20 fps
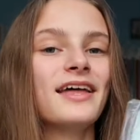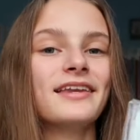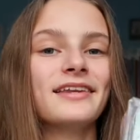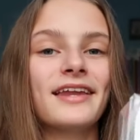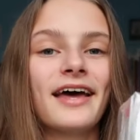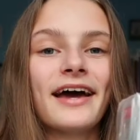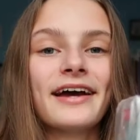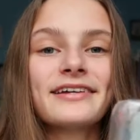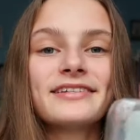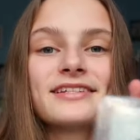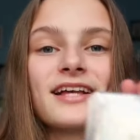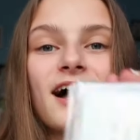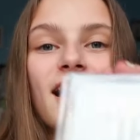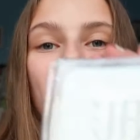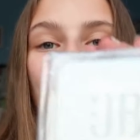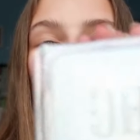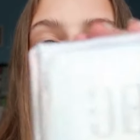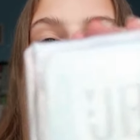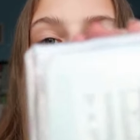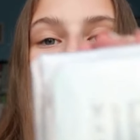Next,
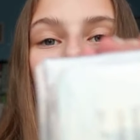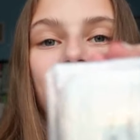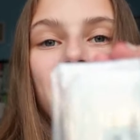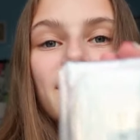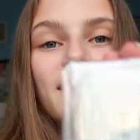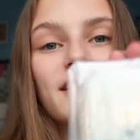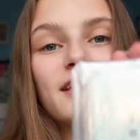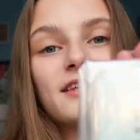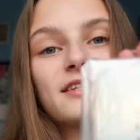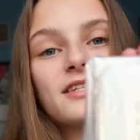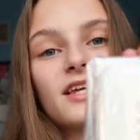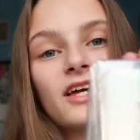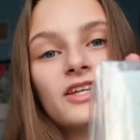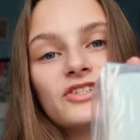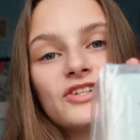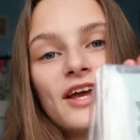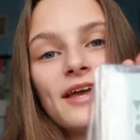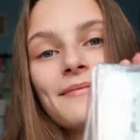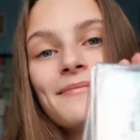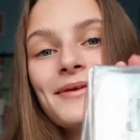I got this
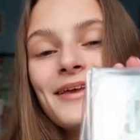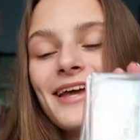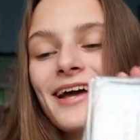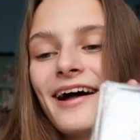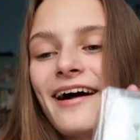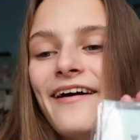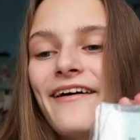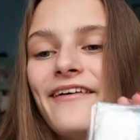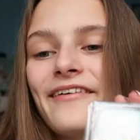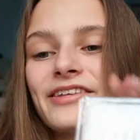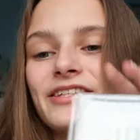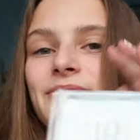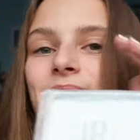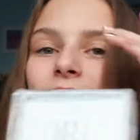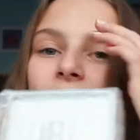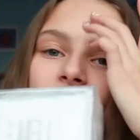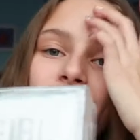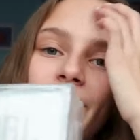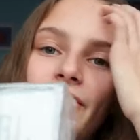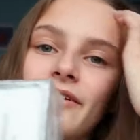JBL
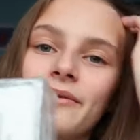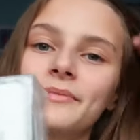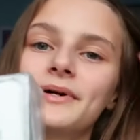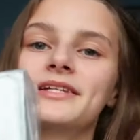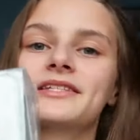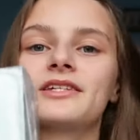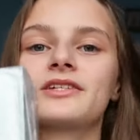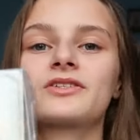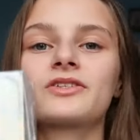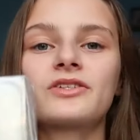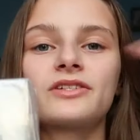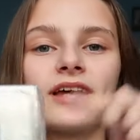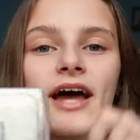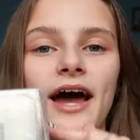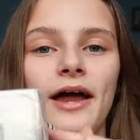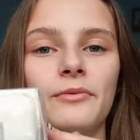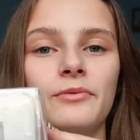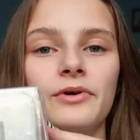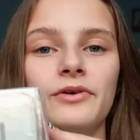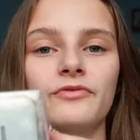speaker. My sister's
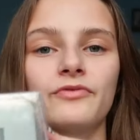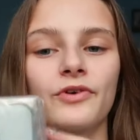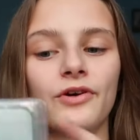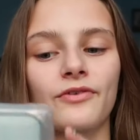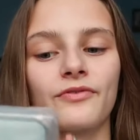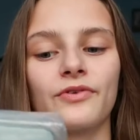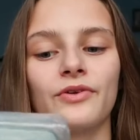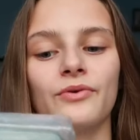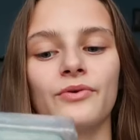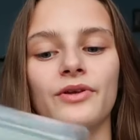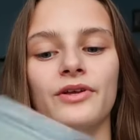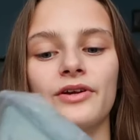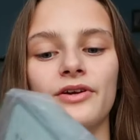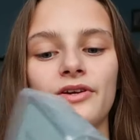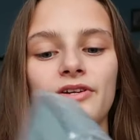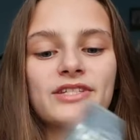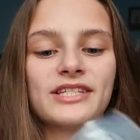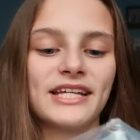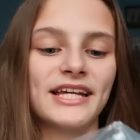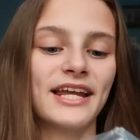had one for a few
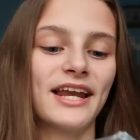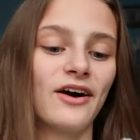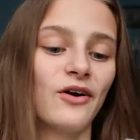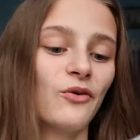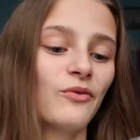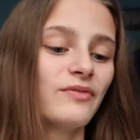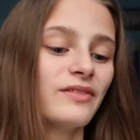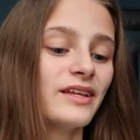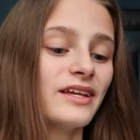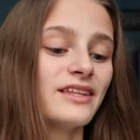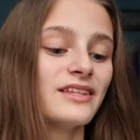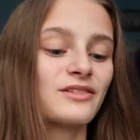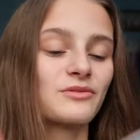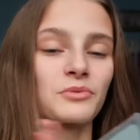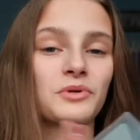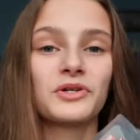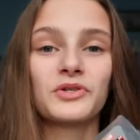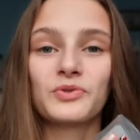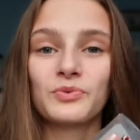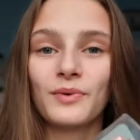years and hopefully
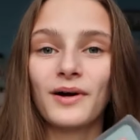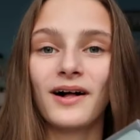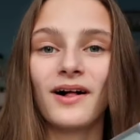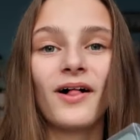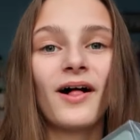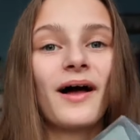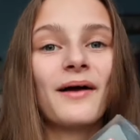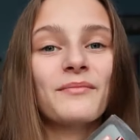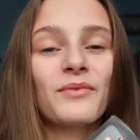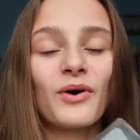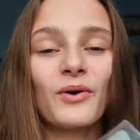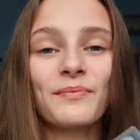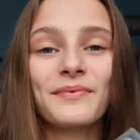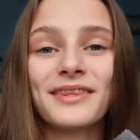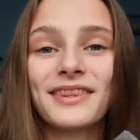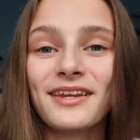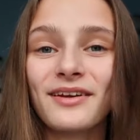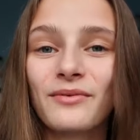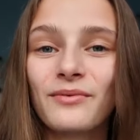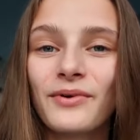this works well. I'm
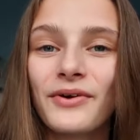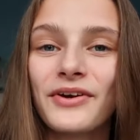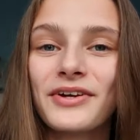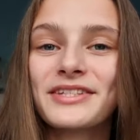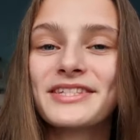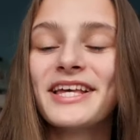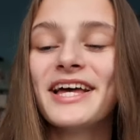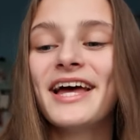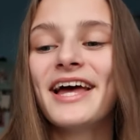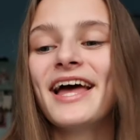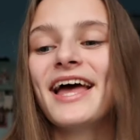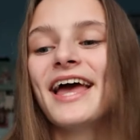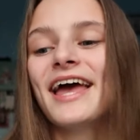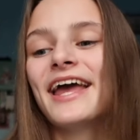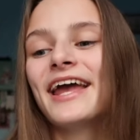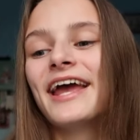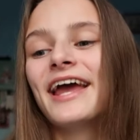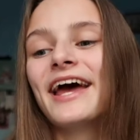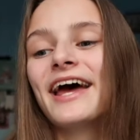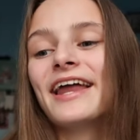hoping that it works
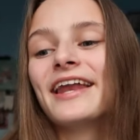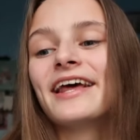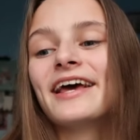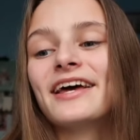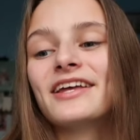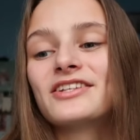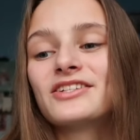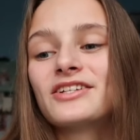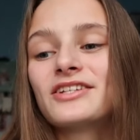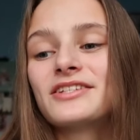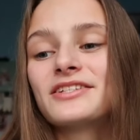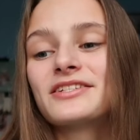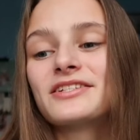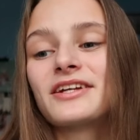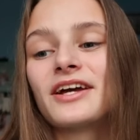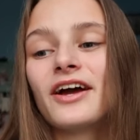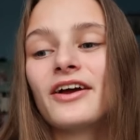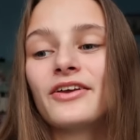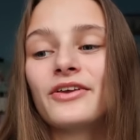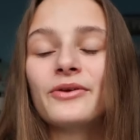and it's just
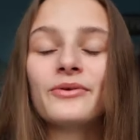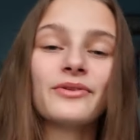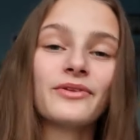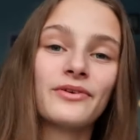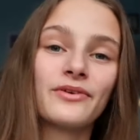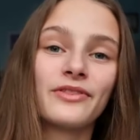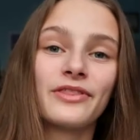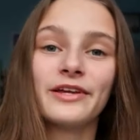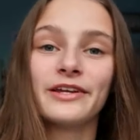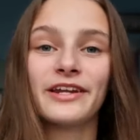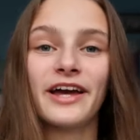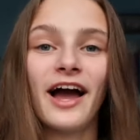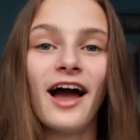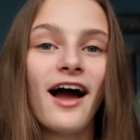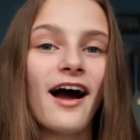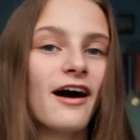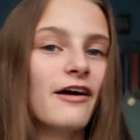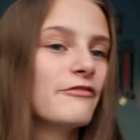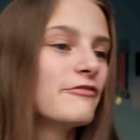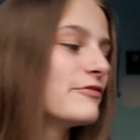a cute little thing to
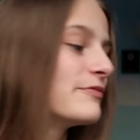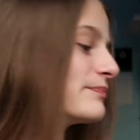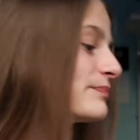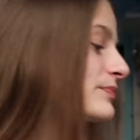have.